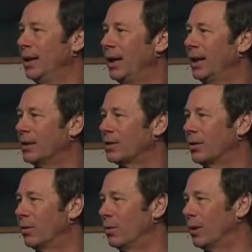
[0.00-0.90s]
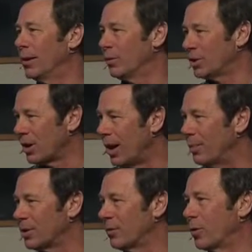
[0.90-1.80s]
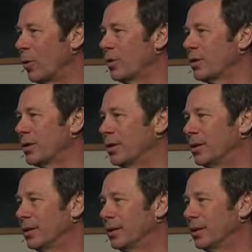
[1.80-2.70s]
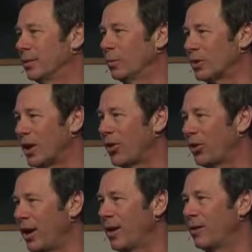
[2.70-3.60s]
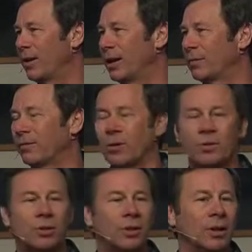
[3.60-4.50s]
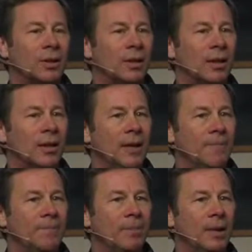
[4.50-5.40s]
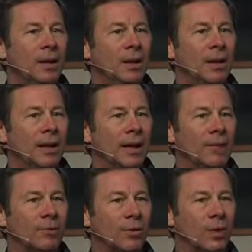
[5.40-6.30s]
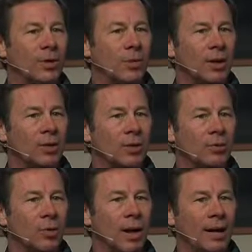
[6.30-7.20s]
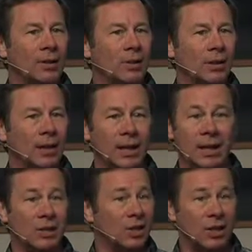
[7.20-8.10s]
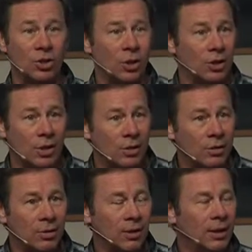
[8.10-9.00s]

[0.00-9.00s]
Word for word: And so uh, it was Thomas, of course, that uh, was not there that first uh, Sunday uh, after the resurrection of Christ, and he didn't see Jesus.